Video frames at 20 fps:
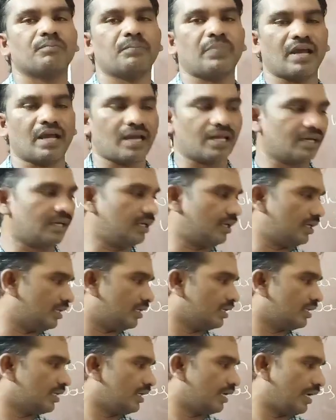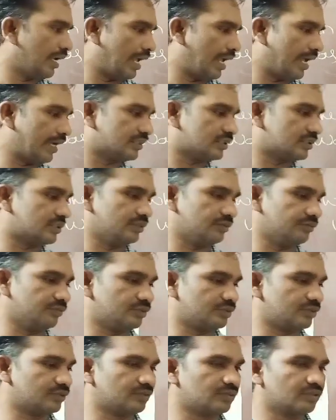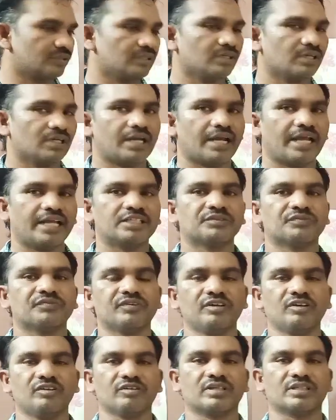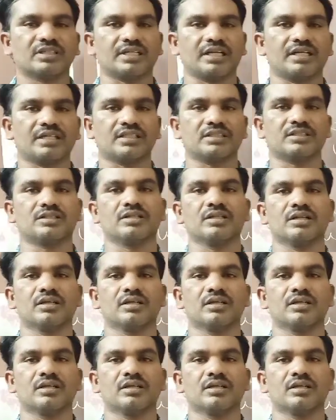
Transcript: parallel actions. Guys, we looked at